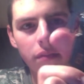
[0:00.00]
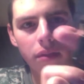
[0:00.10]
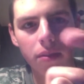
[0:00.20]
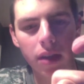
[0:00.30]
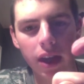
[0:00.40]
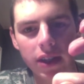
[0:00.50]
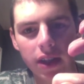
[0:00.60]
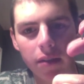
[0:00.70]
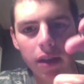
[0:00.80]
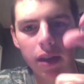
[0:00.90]
The nice thing
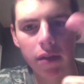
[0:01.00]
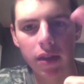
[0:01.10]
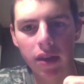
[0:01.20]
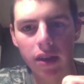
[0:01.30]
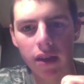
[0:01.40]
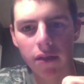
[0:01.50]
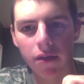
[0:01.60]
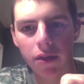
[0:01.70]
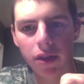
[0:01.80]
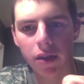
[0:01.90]
about them is that they
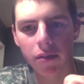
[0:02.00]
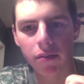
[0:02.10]
fold up